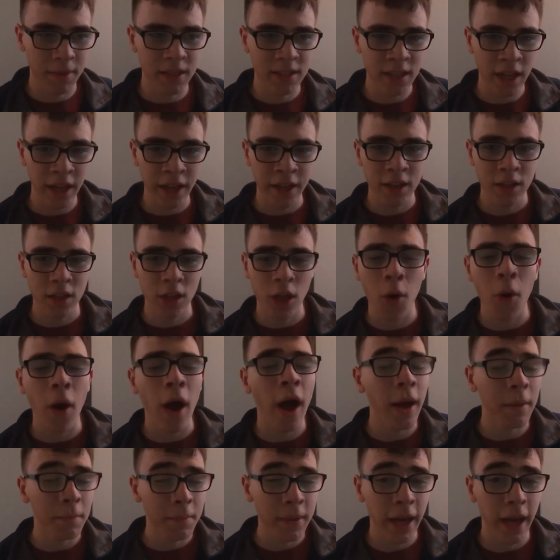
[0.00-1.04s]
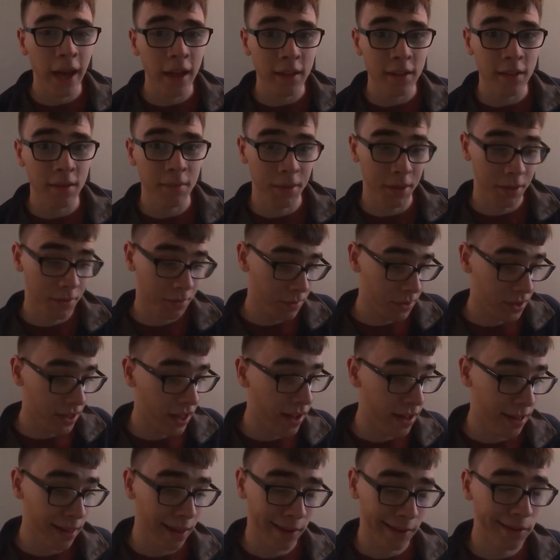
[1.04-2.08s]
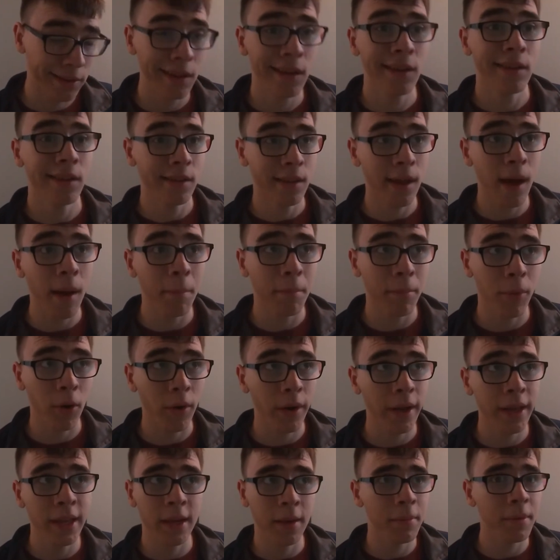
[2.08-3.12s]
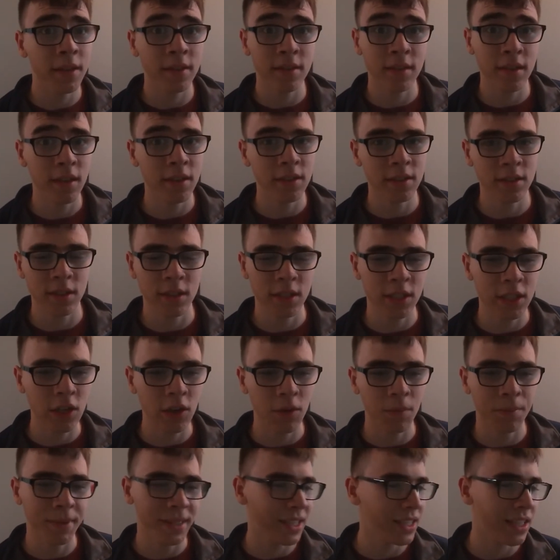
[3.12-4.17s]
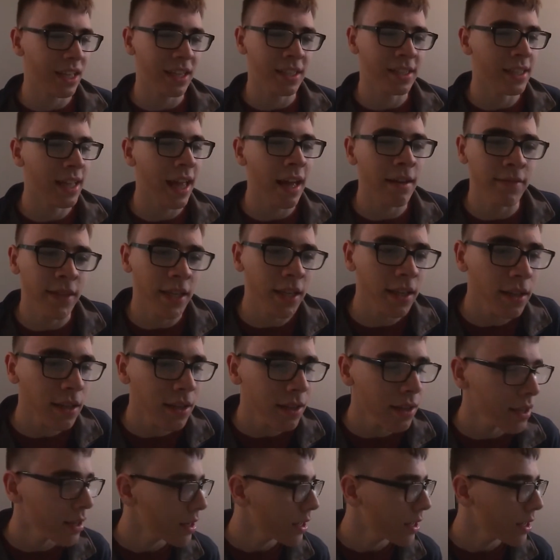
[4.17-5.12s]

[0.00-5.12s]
He's like, no, I'm Captain America. And they're like, no, you're not, boy. Give us the shield. But he doesn't have it.